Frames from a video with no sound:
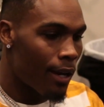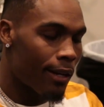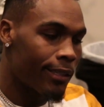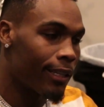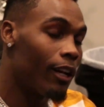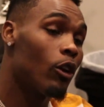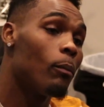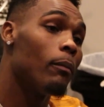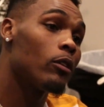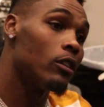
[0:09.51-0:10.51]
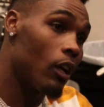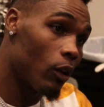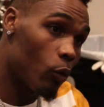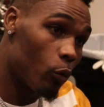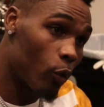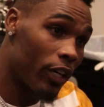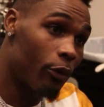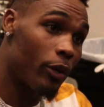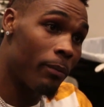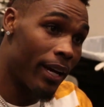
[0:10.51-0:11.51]
mean? Canelo will
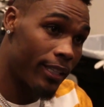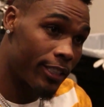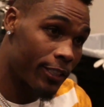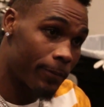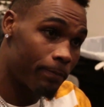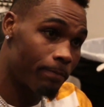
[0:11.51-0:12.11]
win the rematch.